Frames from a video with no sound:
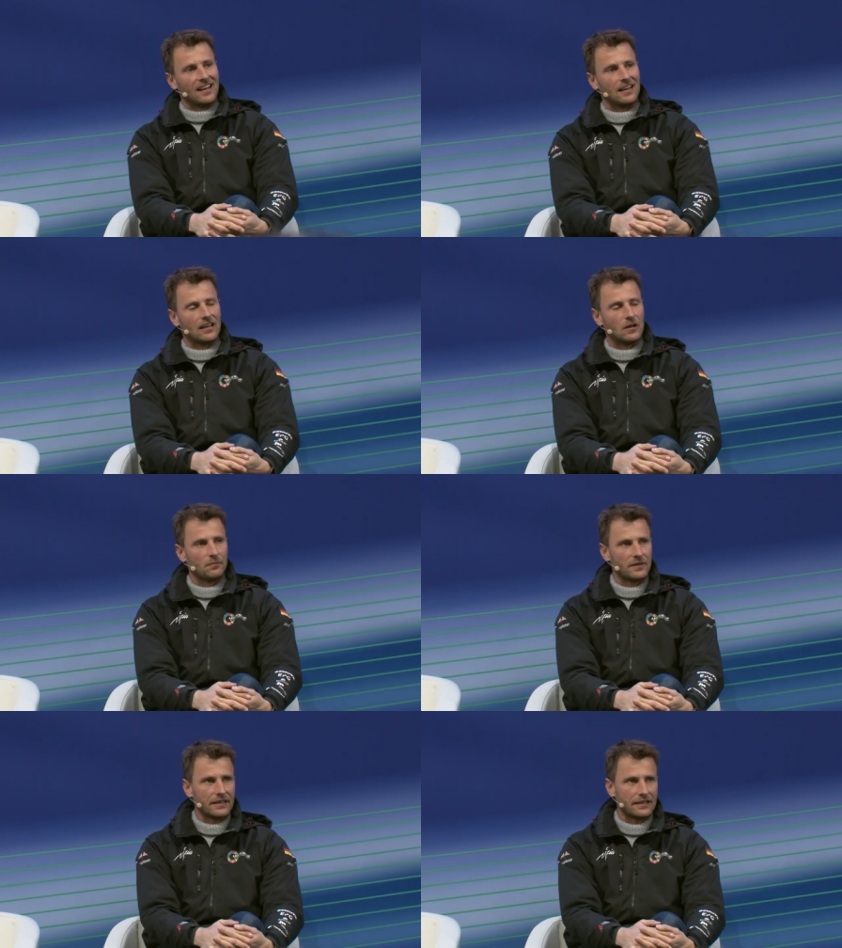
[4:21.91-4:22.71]

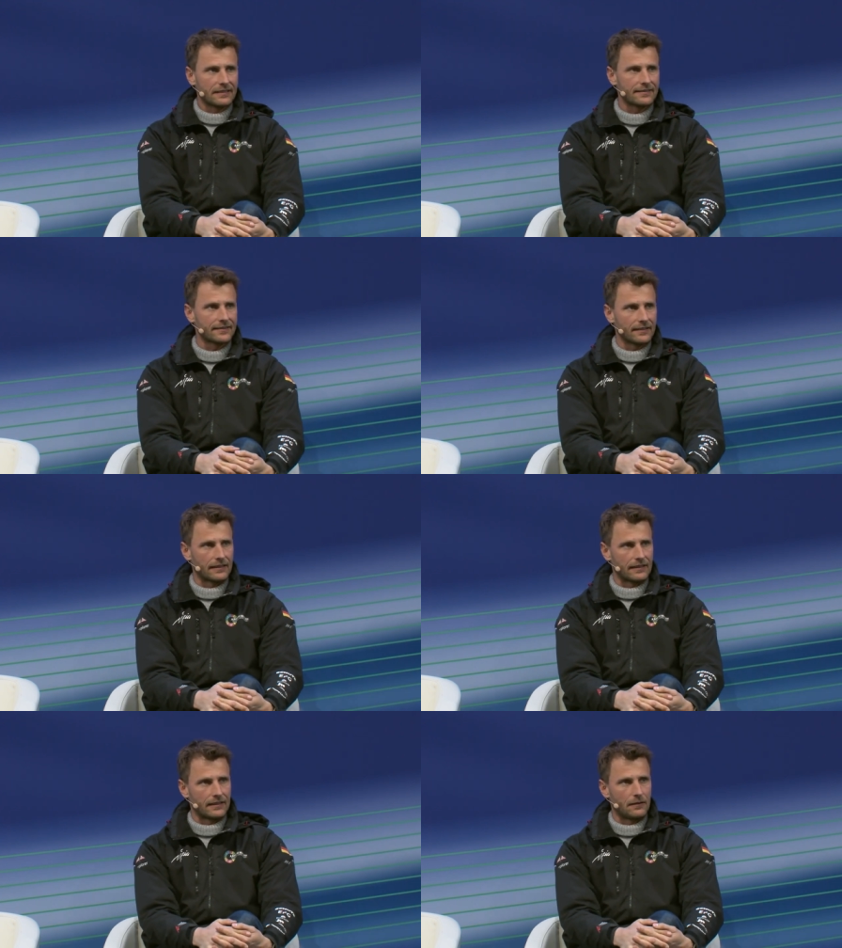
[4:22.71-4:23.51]
Um, it is
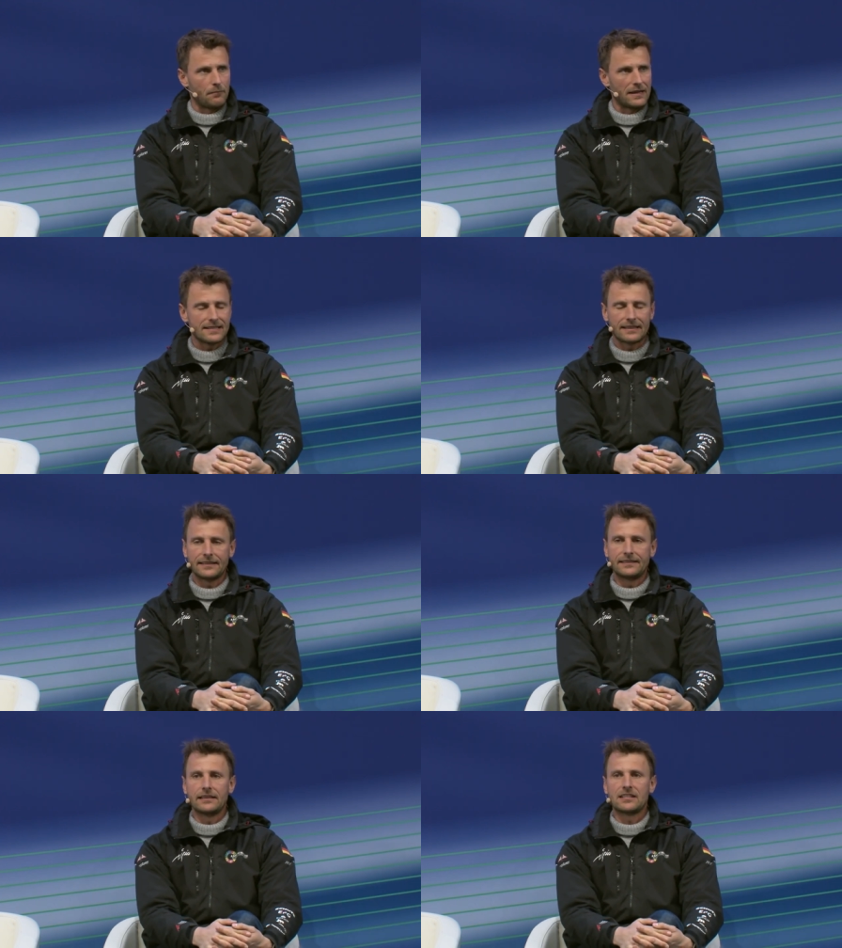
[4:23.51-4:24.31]
uh,
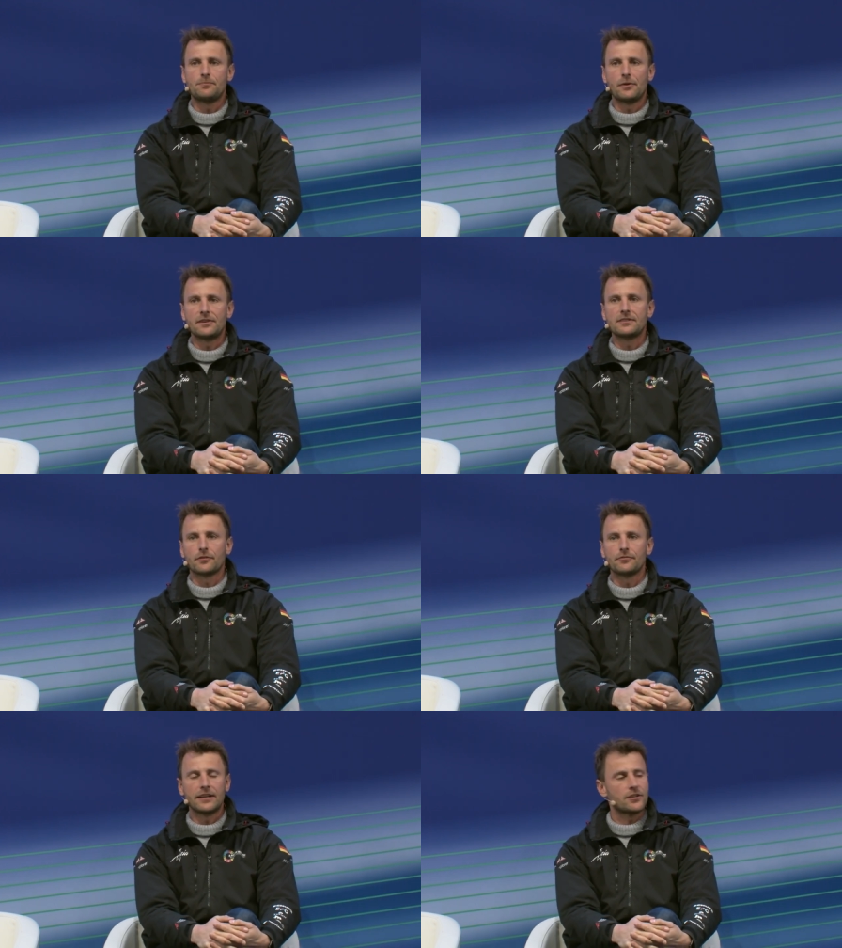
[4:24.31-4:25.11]
basically the experience
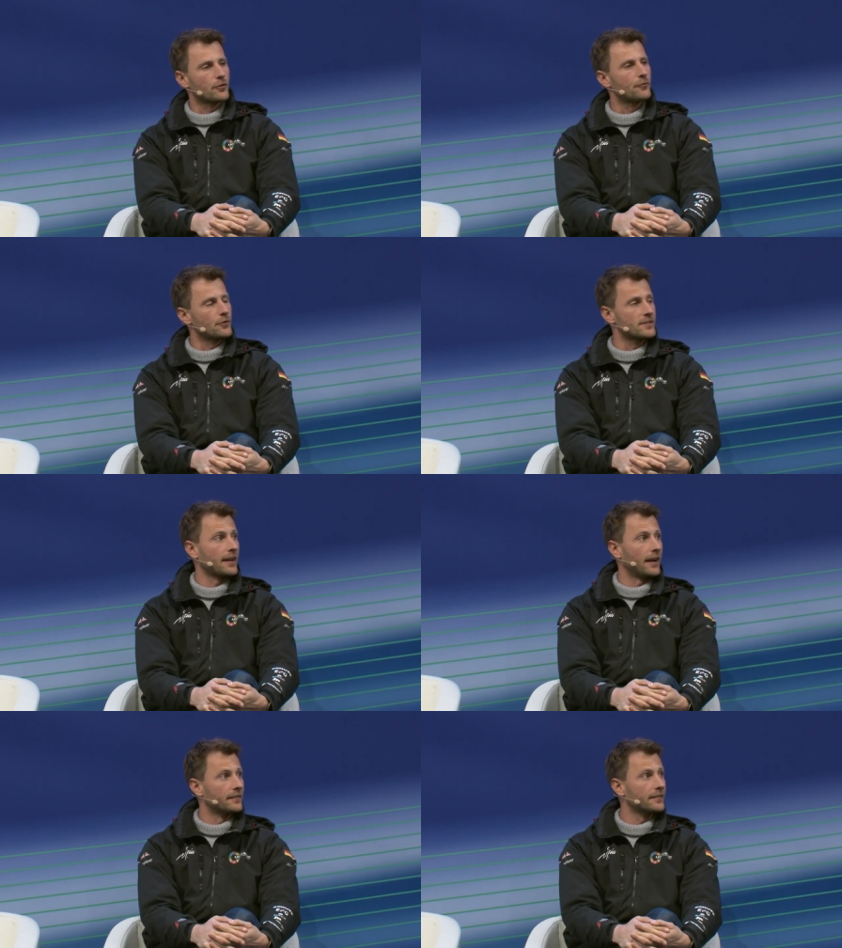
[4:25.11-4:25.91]
of nature
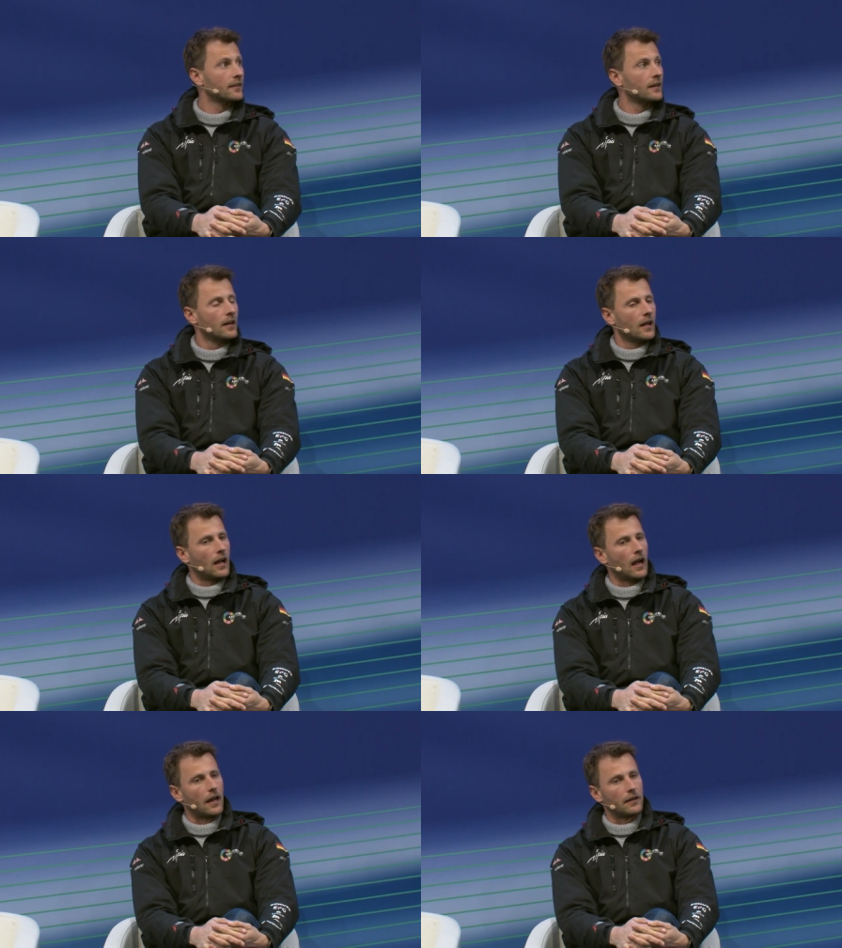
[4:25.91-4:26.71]
firsthand,
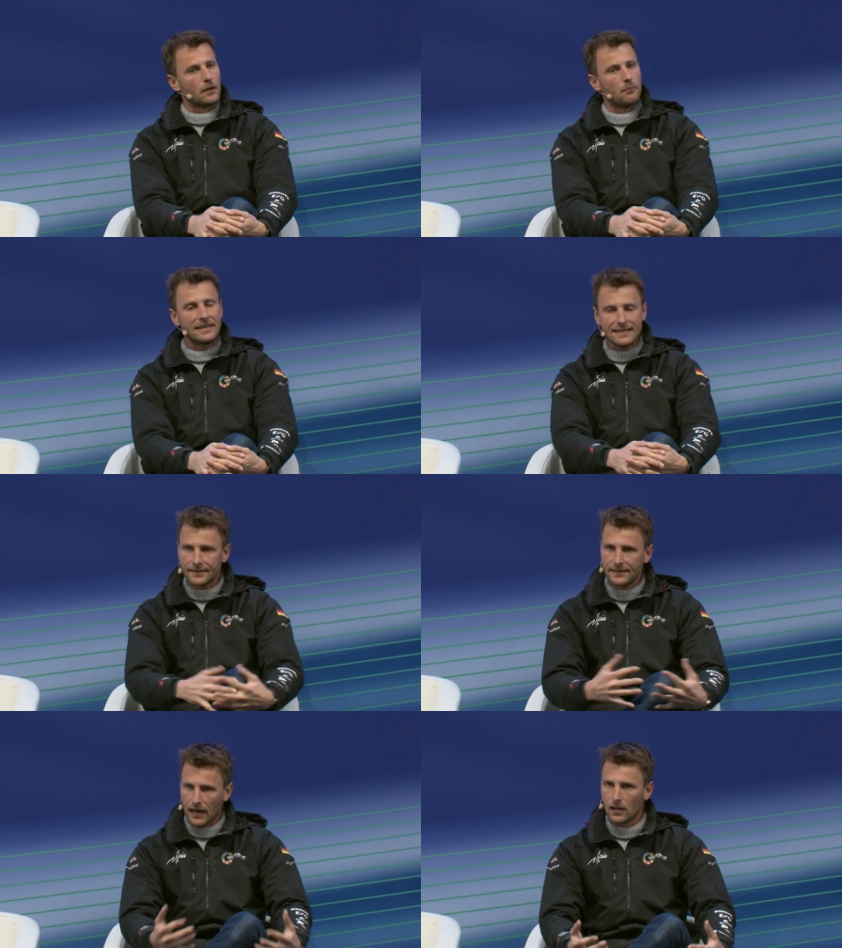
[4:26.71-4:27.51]
and uh, being
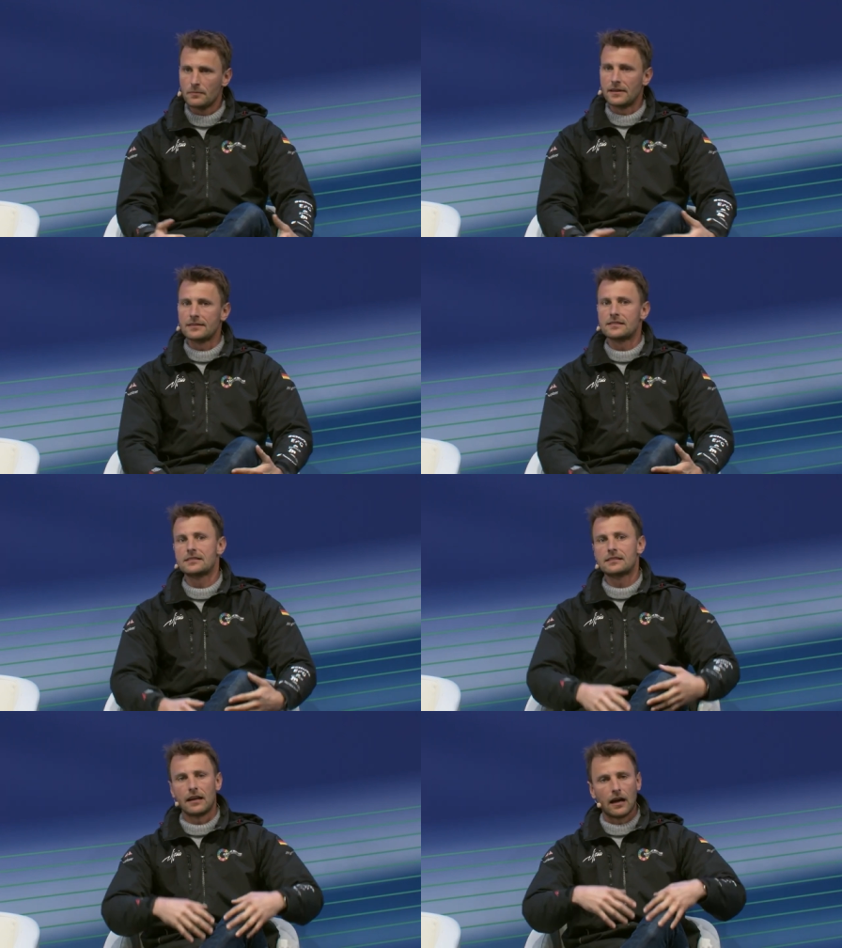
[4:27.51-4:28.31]
in the
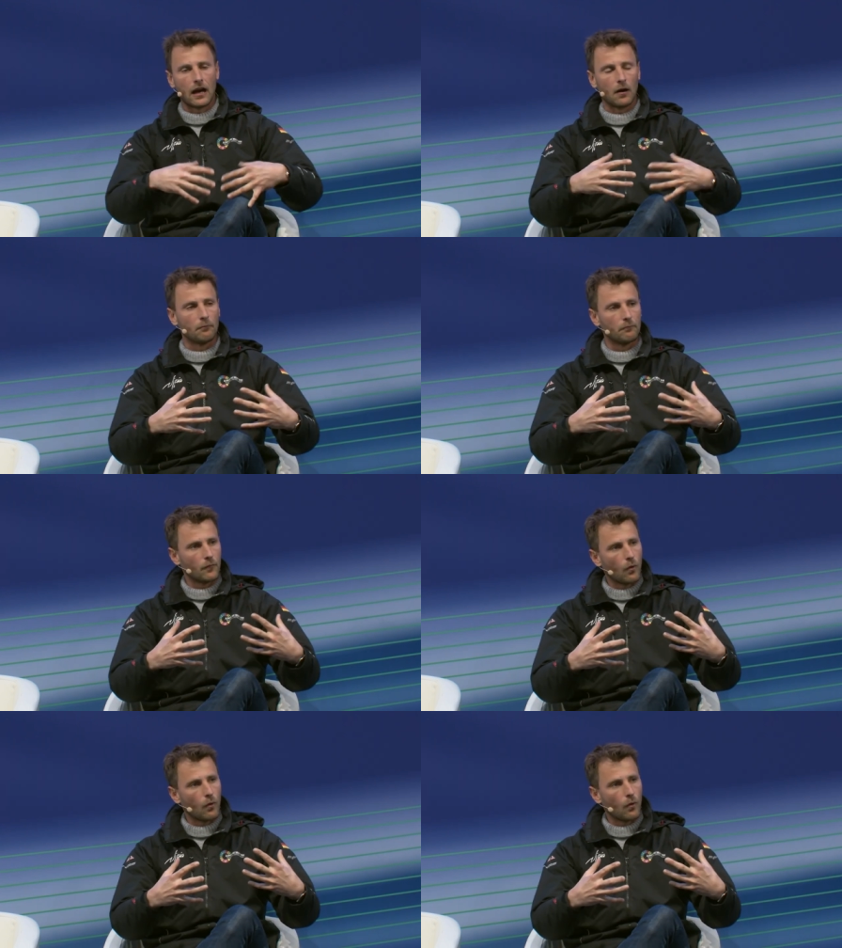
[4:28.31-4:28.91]
elements. Um,